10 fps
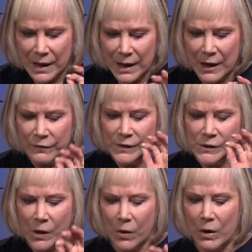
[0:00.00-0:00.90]

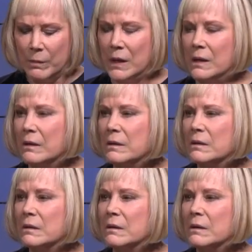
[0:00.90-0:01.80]
Heaven's army
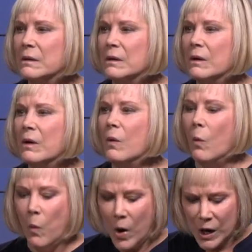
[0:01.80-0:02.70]

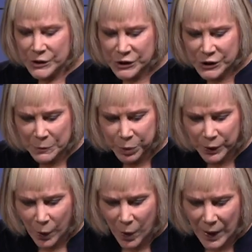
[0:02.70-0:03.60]
was
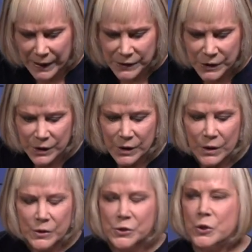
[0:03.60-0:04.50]
deployed
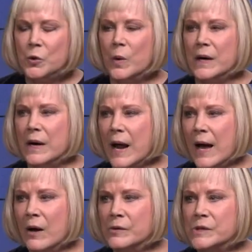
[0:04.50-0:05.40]
to
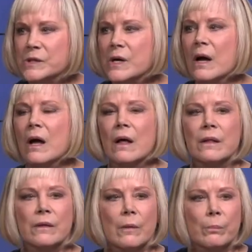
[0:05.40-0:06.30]
announce
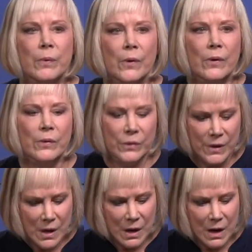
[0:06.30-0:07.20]
the birth
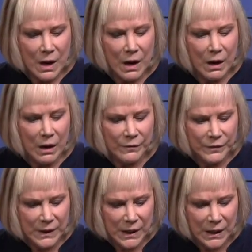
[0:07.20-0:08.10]
of
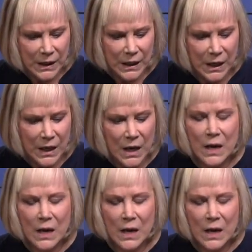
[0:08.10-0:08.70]
the king.